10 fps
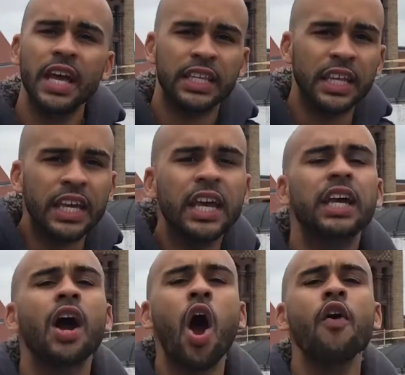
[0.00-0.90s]
to get
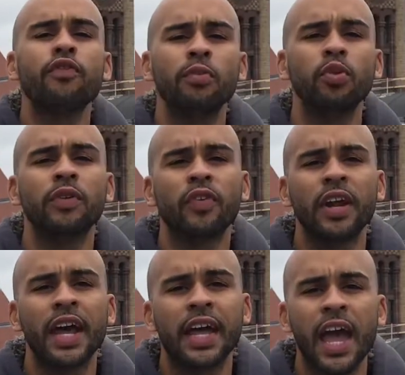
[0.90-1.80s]
comfortable in front
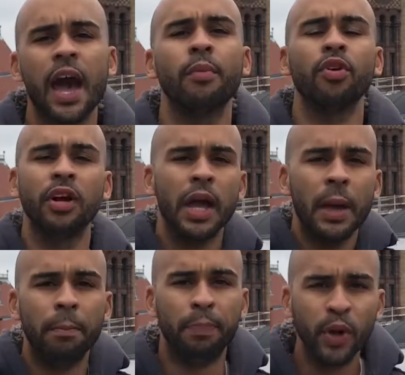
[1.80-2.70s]
of that camera,
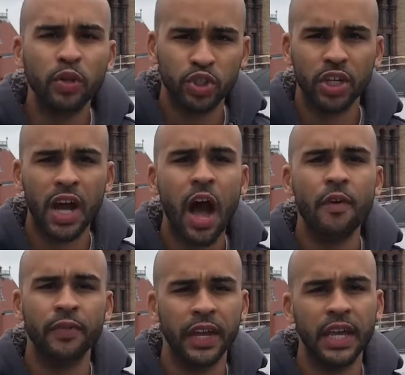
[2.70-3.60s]
build your
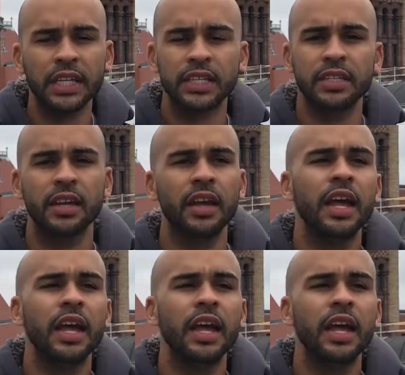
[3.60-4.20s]
confidence.